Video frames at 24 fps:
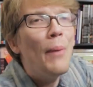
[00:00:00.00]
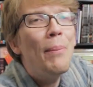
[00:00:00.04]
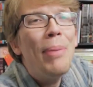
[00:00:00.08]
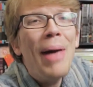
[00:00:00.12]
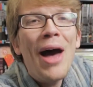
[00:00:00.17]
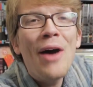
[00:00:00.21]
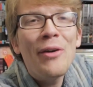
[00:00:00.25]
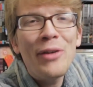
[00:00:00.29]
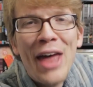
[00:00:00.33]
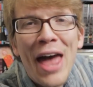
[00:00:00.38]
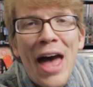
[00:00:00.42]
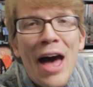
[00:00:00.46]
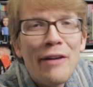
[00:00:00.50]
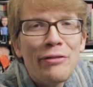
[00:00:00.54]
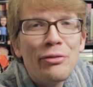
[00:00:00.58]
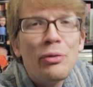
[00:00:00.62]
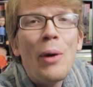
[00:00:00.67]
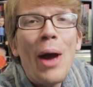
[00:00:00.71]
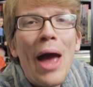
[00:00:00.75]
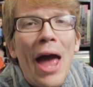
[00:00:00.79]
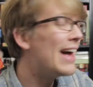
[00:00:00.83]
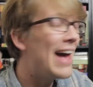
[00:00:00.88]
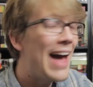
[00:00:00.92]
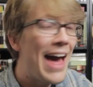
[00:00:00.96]
About
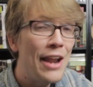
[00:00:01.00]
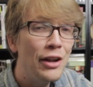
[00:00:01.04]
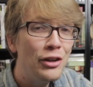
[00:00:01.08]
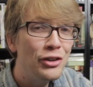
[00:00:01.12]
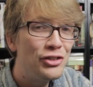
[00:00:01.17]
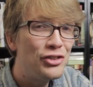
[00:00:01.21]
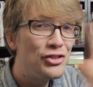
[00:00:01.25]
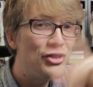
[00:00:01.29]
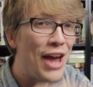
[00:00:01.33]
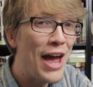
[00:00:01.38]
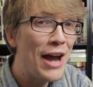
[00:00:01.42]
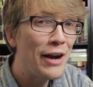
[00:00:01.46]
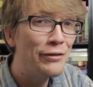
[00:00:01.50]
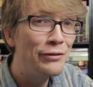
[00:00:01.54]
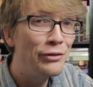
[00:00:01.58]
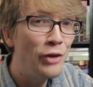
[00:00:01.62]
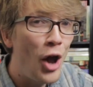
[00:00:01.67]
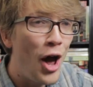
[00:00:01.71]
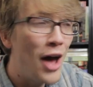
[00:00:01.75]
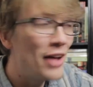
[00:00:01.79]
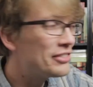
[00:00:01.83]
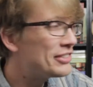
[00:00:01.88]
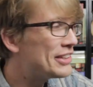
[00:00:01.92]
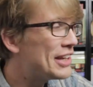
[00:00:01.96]
halfway. How does Jack
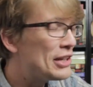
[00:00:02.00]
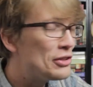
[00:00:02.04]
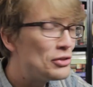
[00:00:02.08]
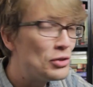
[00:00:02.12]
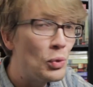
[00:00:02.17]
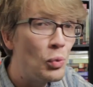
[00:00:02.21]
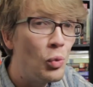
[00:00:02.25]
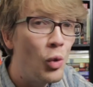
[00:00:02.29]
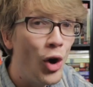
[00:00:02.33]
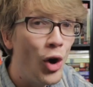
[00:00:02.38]
Frost get to